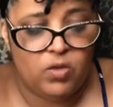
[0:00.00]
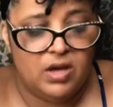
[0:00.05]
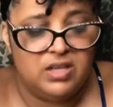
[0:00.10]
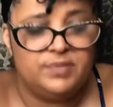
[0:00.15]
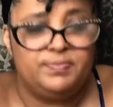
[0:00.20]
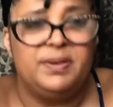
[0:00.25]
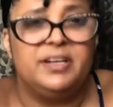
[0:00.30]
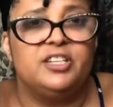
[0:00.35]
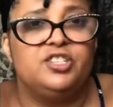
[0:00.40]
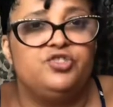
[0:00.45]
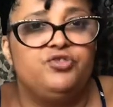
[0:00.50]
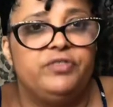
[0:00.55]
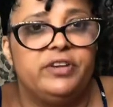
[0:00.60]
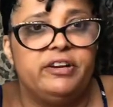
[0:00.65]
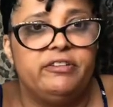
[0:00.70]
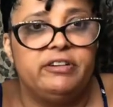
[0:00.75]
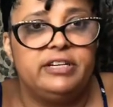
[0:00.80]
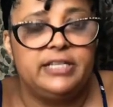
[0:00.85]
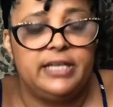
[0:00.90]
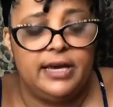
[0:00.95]
It's been a
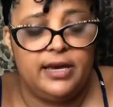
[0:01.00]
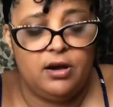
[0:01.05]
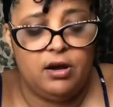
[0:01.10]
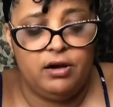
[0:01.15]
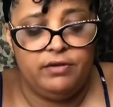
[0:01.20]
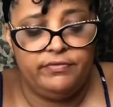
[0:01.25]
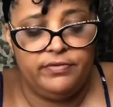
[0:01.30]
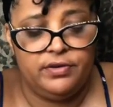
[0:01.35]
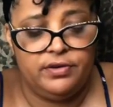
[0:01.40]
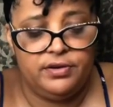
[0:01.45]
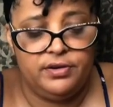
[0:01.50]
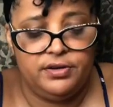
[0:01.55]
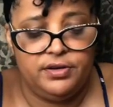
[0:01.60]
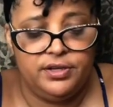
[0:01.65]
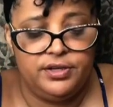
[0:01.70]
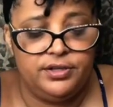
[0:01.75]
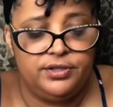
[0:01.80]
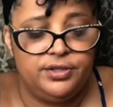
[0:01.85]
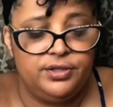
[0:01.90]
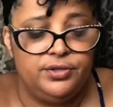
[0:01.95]
dreary day off and on
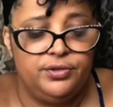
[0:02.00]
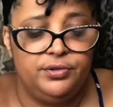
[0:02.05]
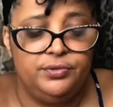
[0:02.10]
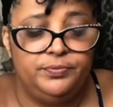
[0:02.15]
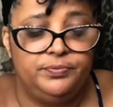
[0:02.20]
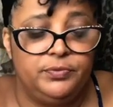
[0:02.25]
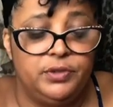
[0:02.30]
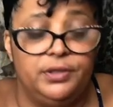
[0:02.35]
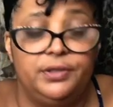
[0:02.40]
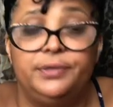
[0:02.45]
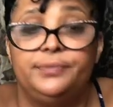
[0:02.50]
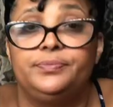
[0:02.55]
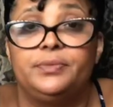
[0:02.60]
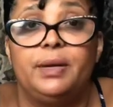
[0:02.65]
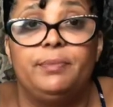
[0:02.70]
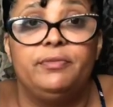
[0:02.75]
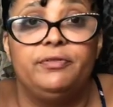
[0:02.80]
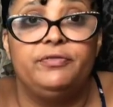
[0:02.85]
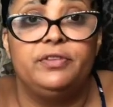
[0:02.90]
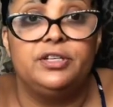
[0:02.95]
here, too. Look,
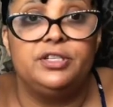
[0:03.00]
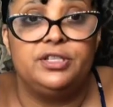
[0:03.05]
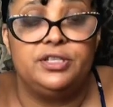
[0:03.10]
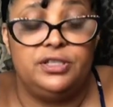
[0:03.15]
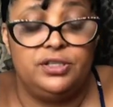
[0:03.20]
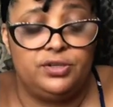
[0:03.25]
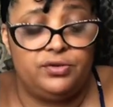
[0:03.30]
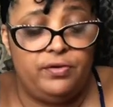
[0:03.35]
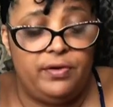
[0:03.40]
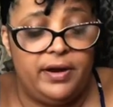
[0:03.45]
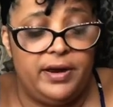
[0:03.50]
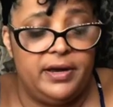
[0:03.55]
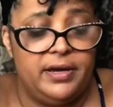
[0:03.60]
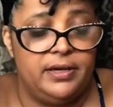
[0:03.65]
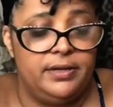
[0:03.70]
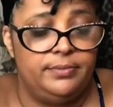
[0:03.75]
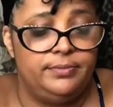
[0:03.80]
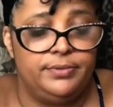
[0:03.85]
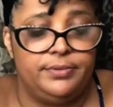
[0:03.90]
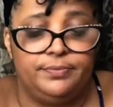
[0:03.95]
I'm going to finish these
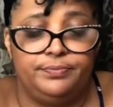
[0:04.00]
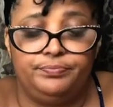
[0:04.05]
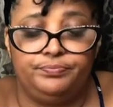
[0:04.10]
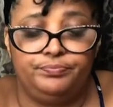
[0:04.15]
crabs.